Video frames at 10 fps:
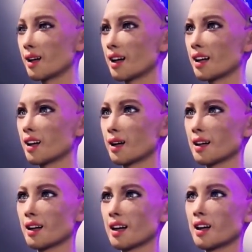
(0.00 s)
in the
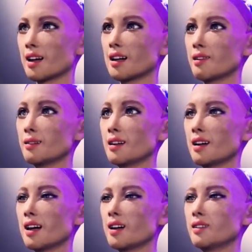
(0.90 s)
ultra hot
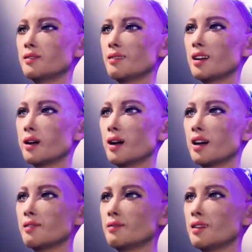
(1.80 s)
explosion we call
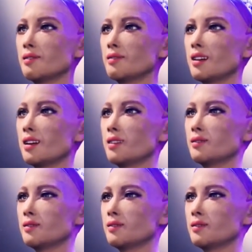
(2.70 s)
the Big Bang,